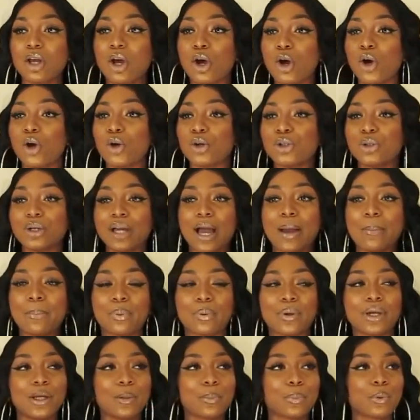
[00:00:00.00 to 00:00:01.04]
Oh, you got
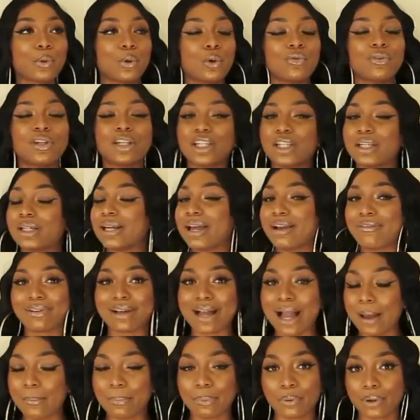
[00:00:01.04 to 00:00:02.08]
pre-approved and you never
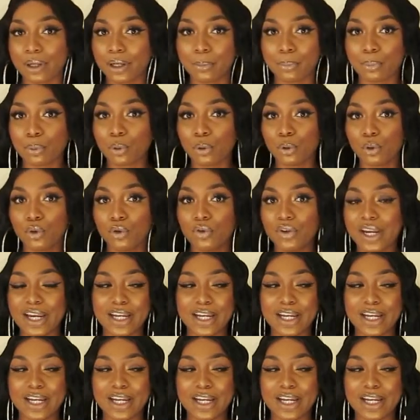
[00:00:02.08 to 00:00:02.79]
got pre-approved,